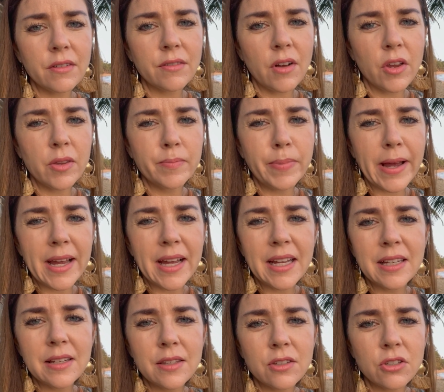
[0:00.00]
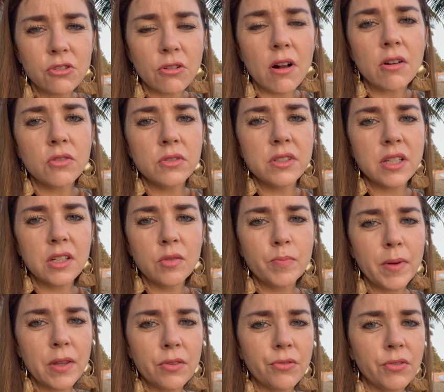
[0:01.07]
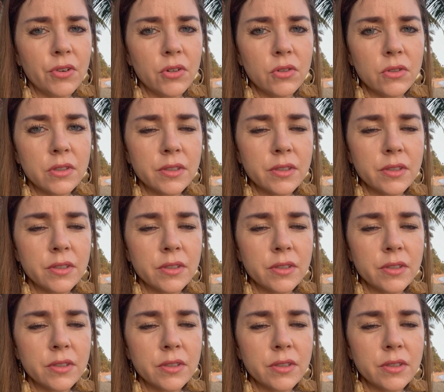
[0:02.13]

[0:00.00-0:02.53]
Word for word: All the pain and the struggles that you've been through.